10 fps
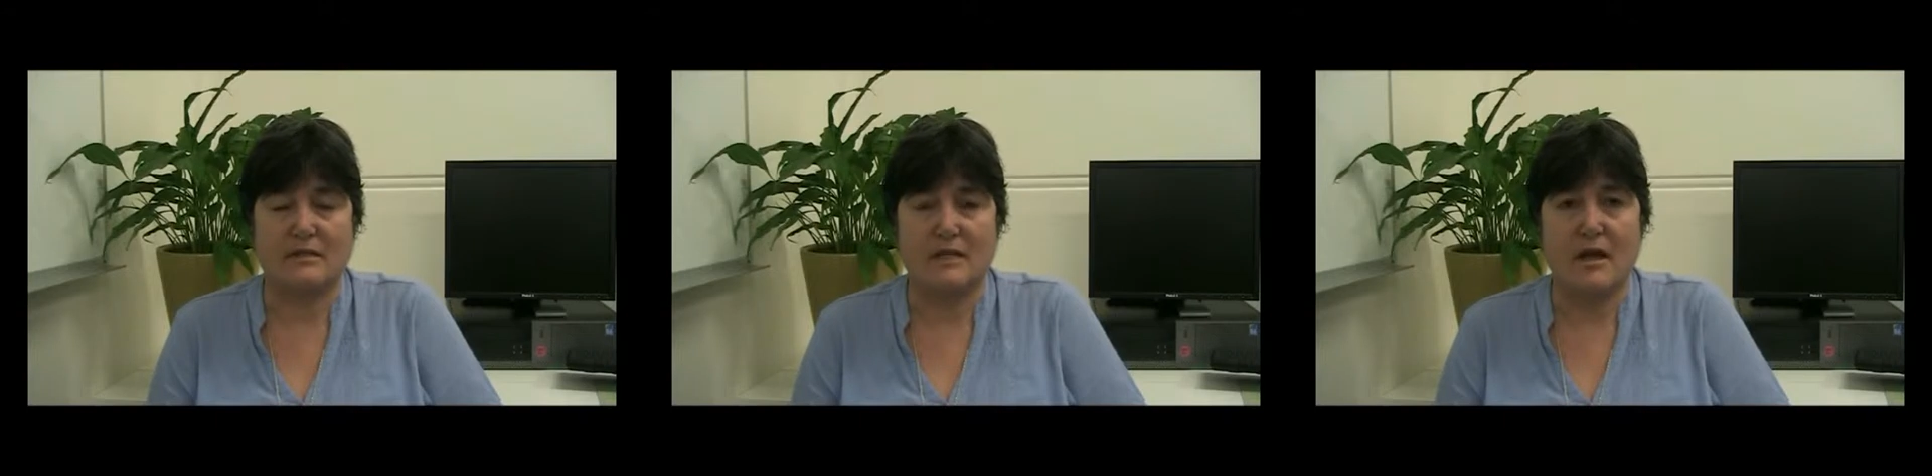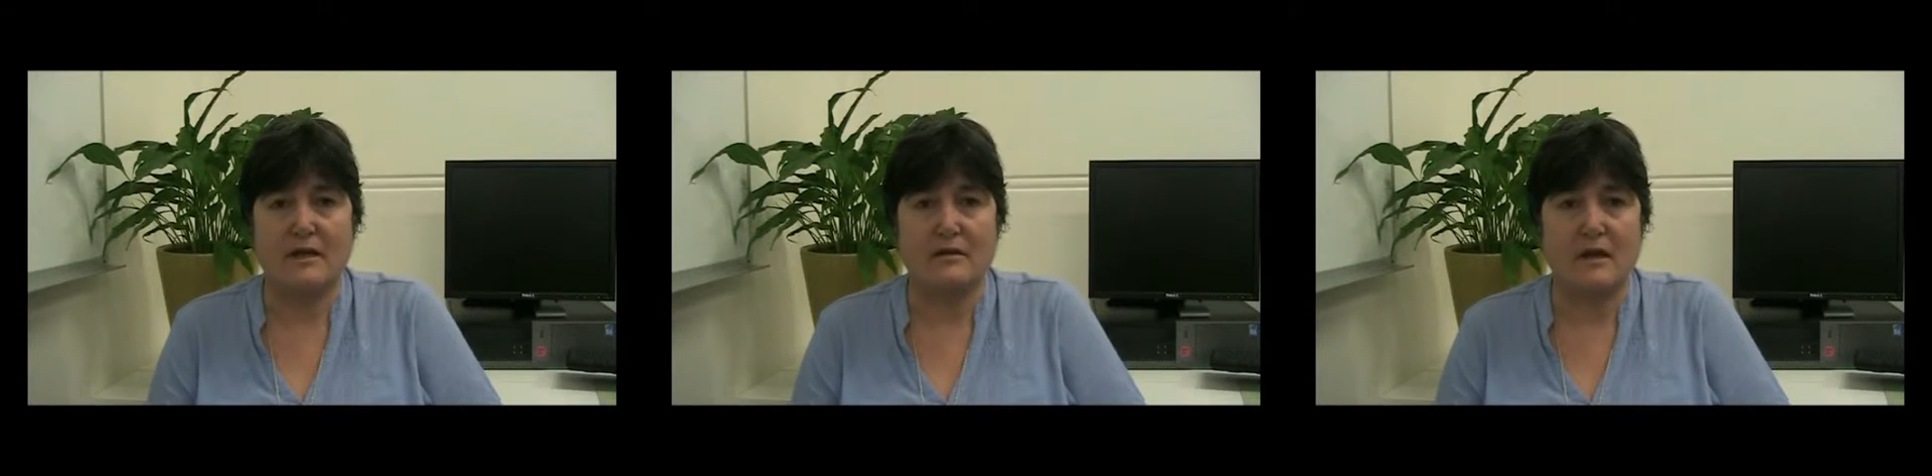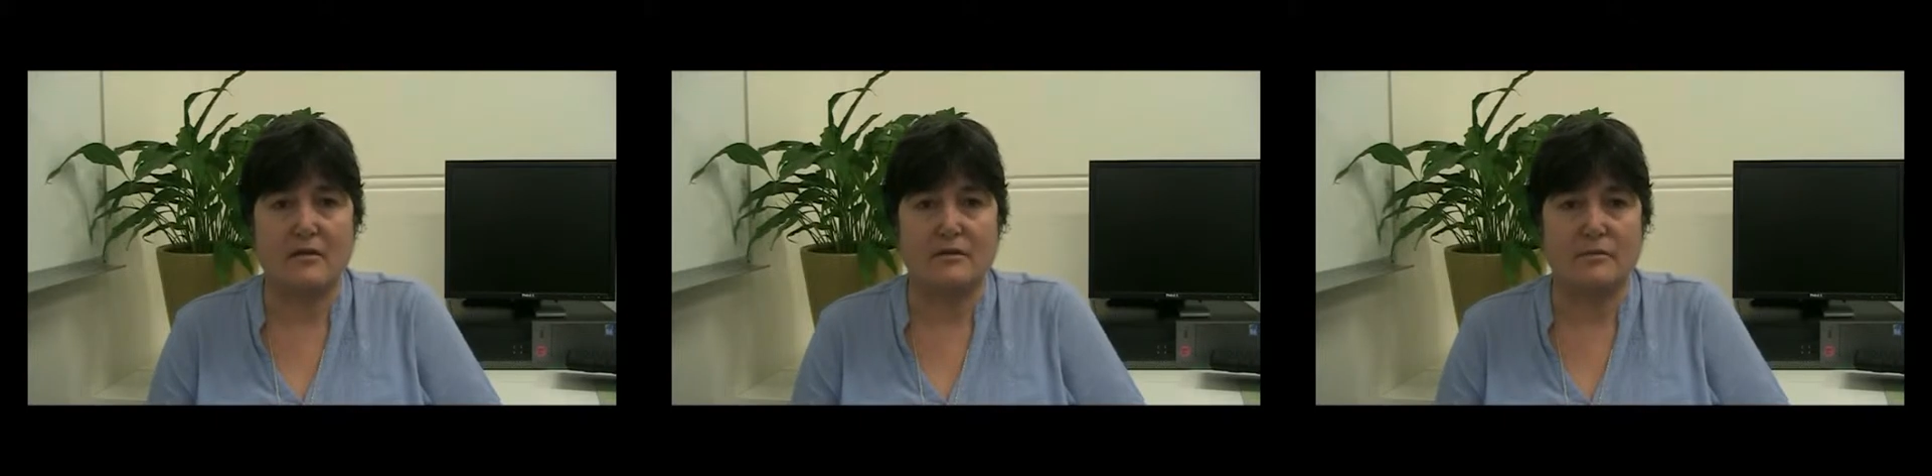
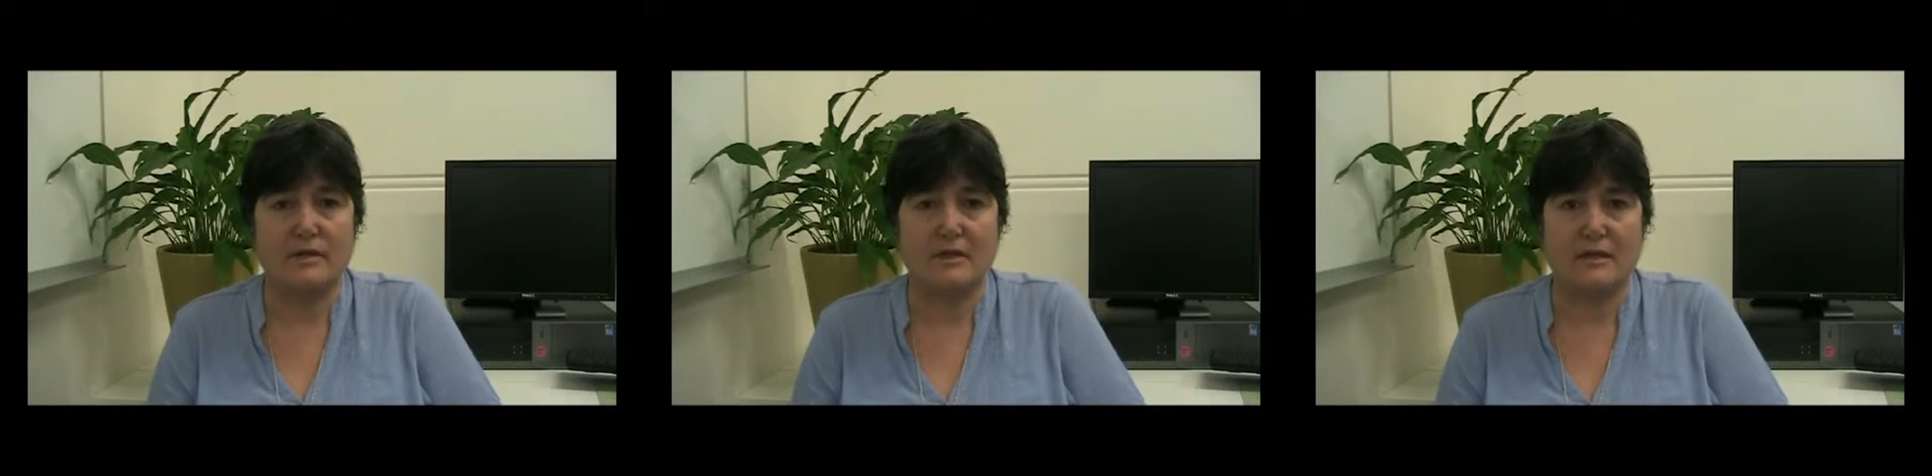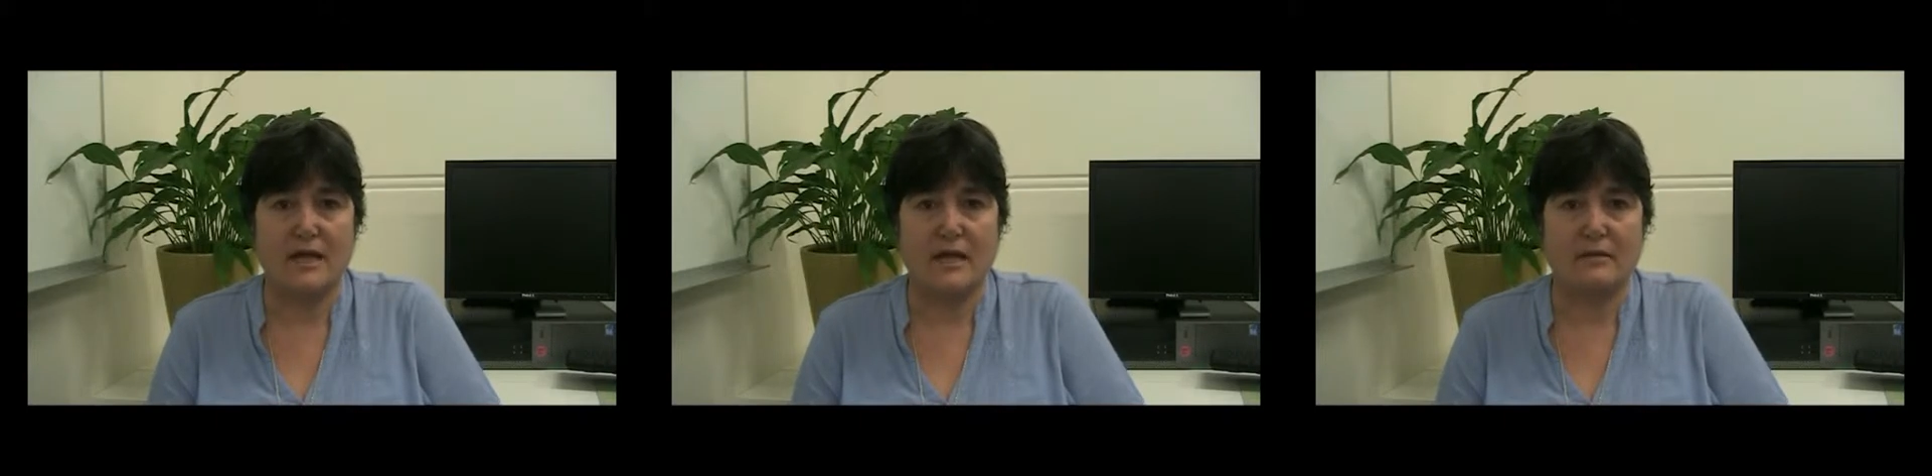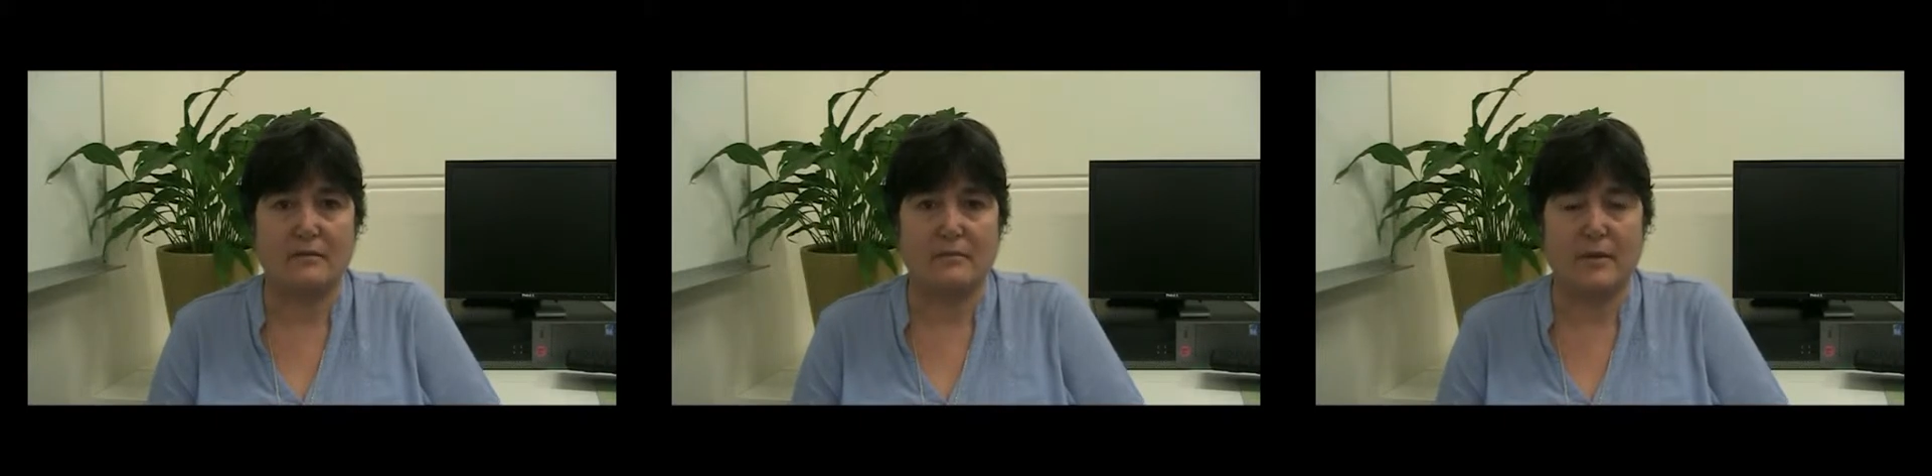diagnosed with
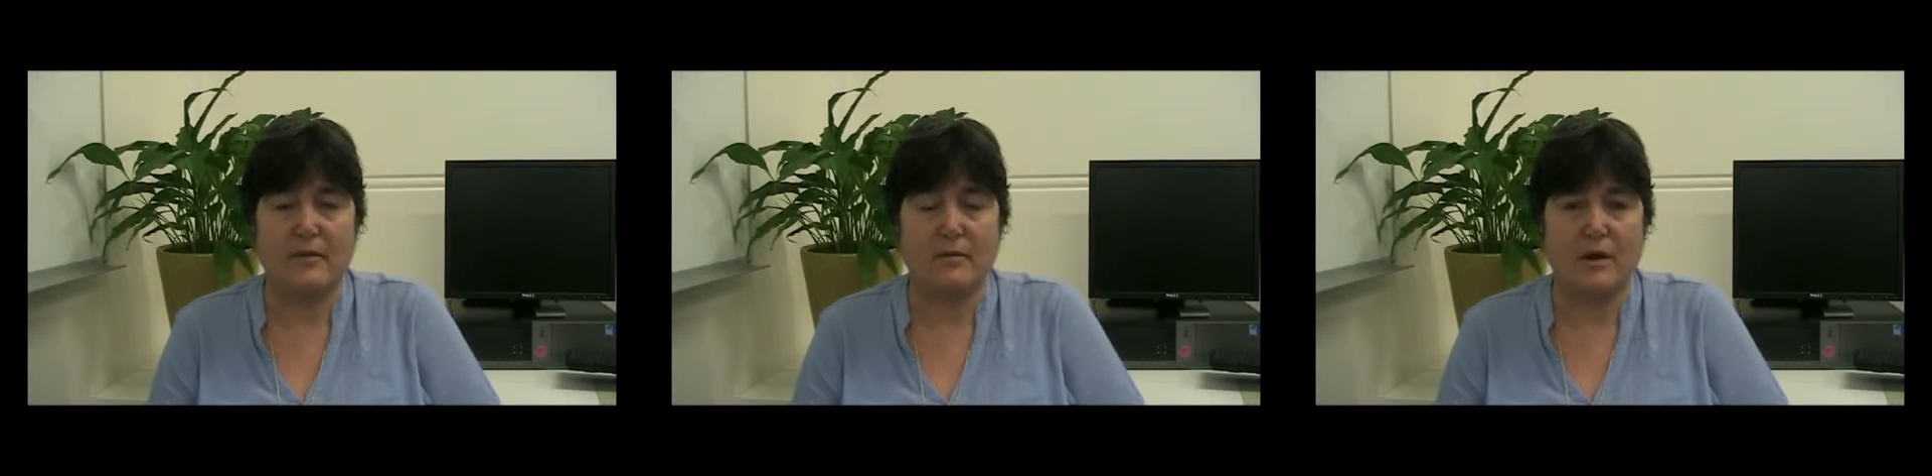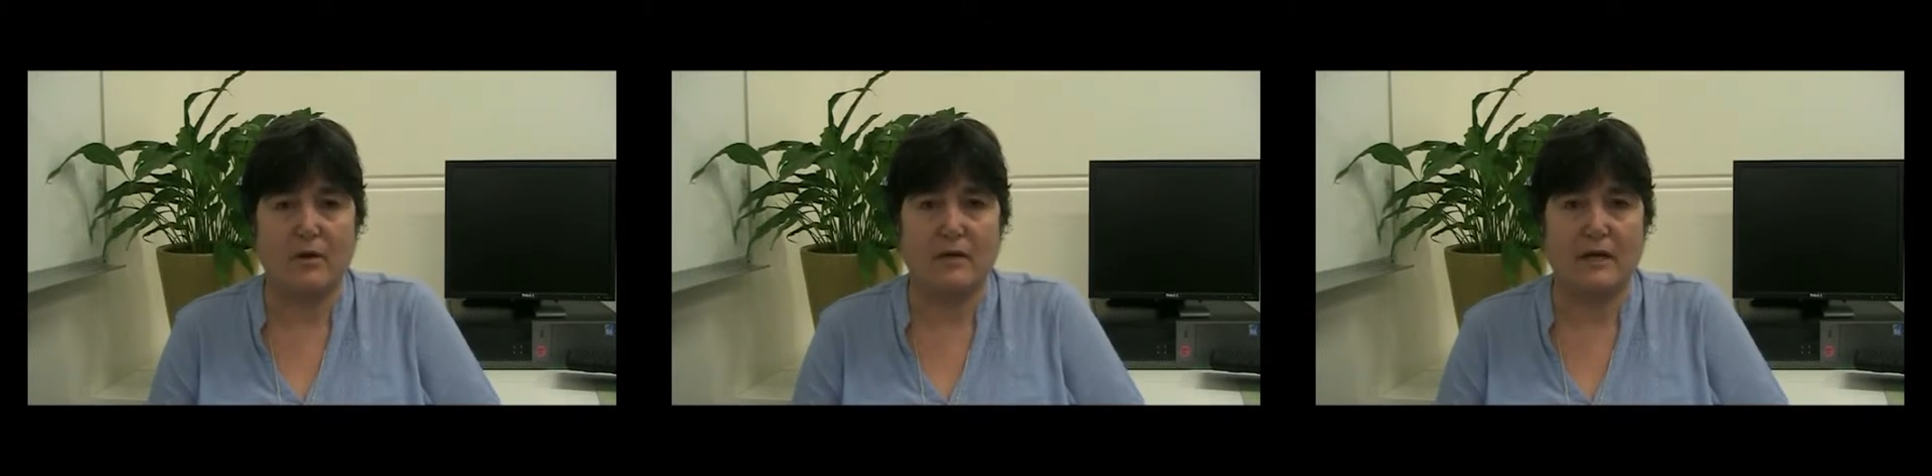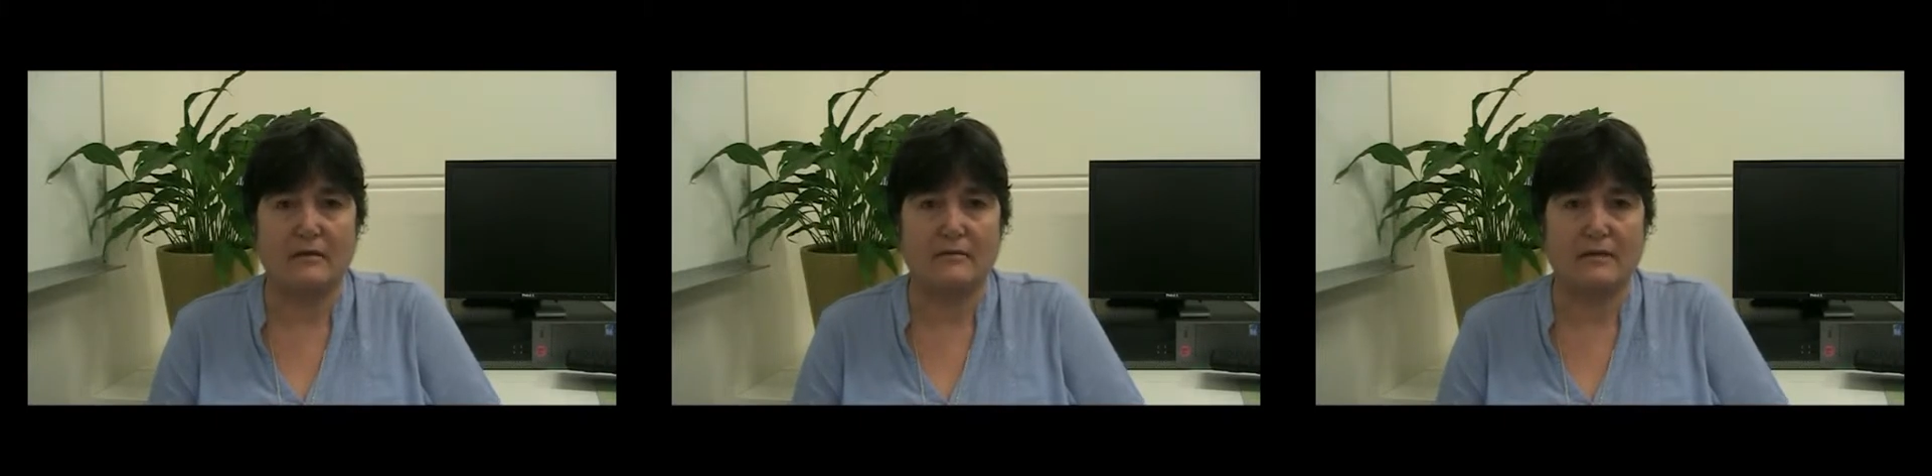
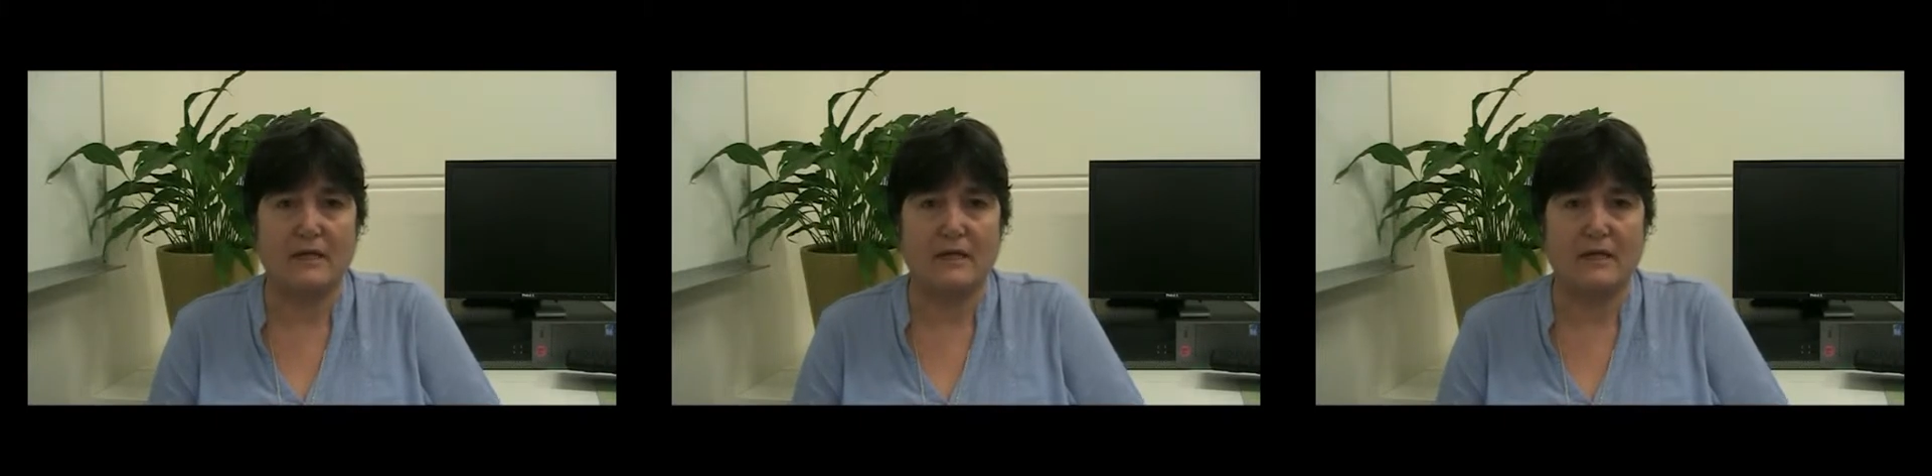bipolar